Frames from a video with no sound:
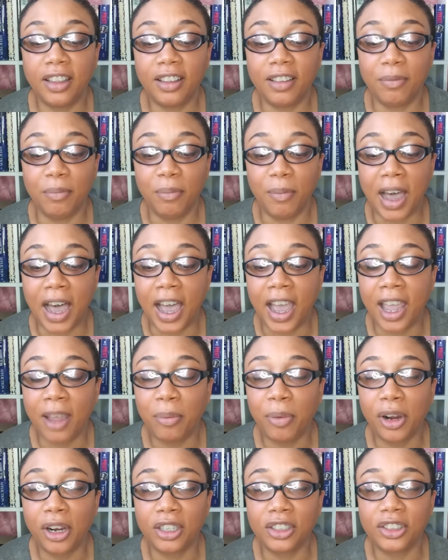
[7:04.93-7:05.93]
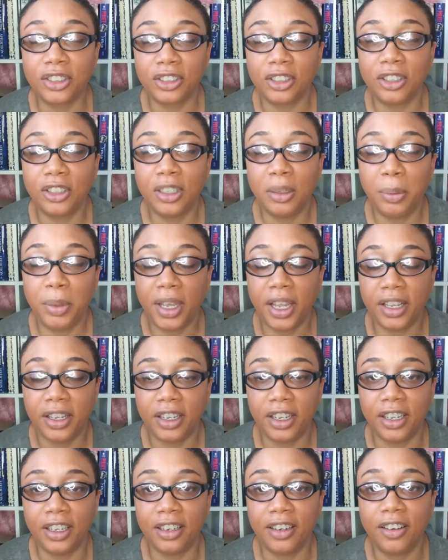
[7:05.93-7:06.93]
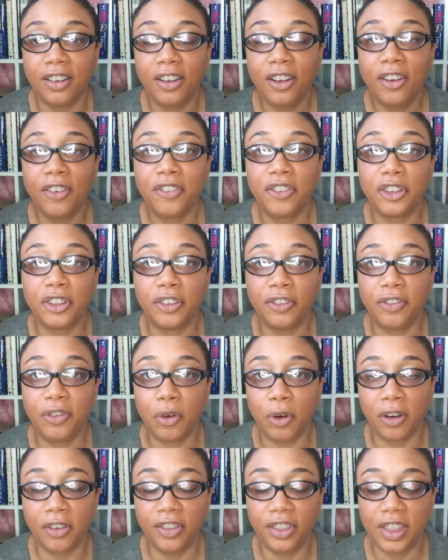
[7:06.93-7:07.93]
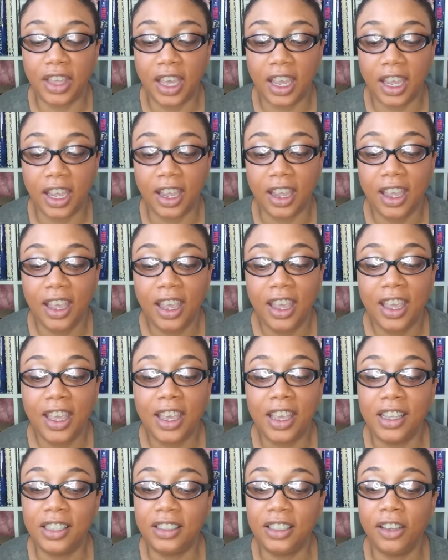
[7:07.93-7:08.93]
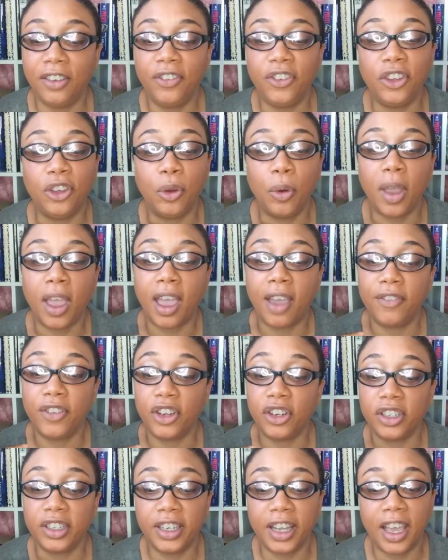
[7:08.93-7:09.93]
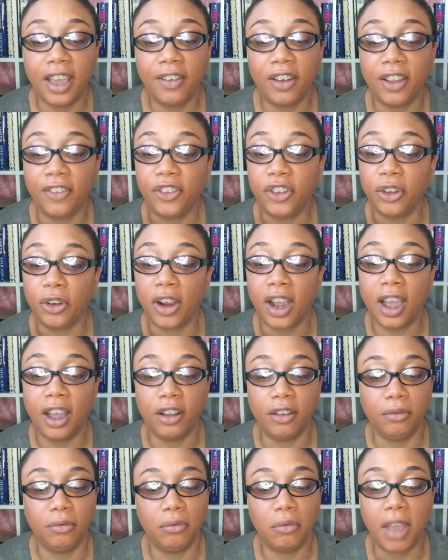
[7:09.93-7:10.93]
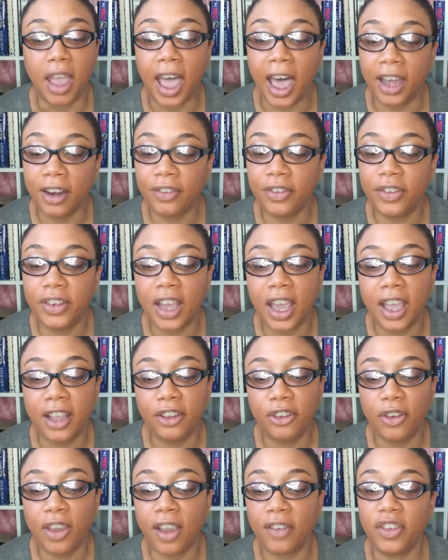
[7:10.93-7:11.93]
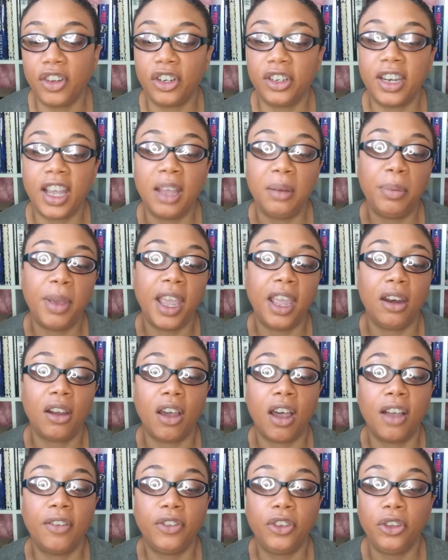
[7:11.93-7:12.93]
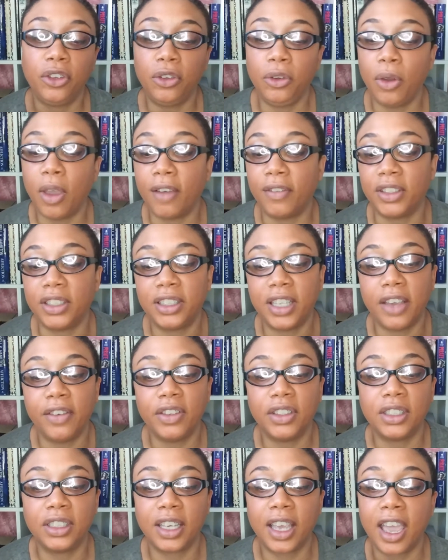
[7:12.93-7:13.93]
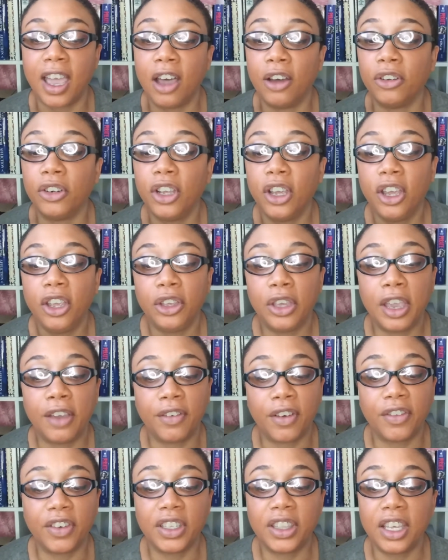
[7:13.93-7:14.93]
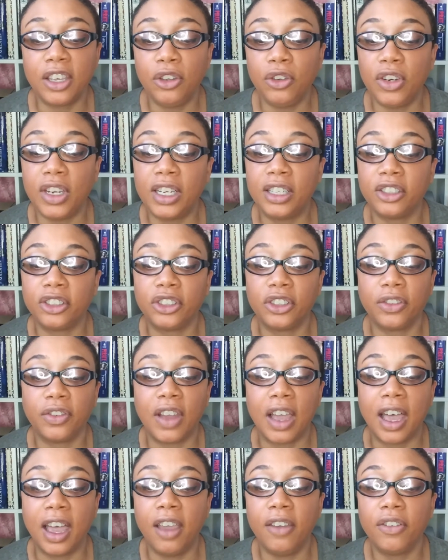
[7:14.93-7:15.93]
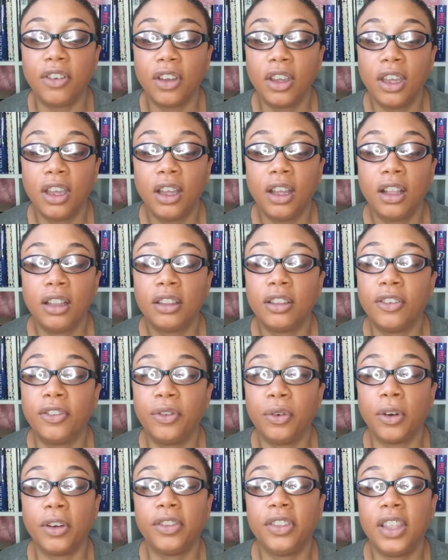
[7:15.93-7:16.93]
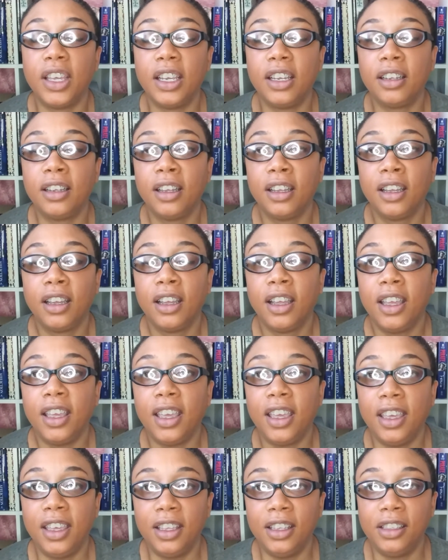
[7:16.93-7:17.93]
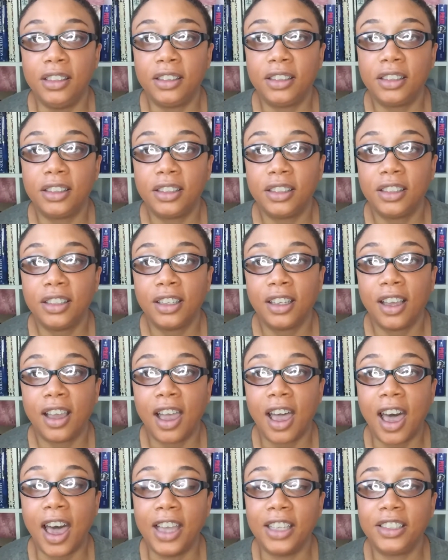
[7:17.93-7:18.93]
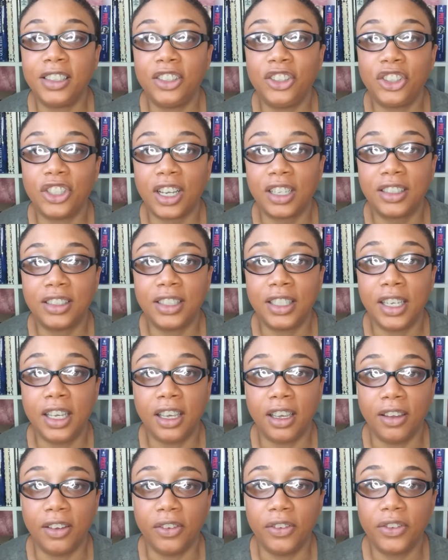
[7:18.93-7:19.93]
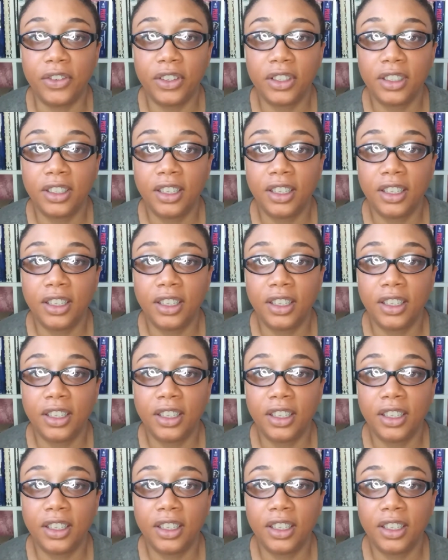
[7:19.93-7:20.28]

my personal opinion for the fourth thing is, if you have your debt, if you're out of debt, you have your debt paid off, you have a savings account, you have everything you need to survive, the fourth thing is, I suggest to give.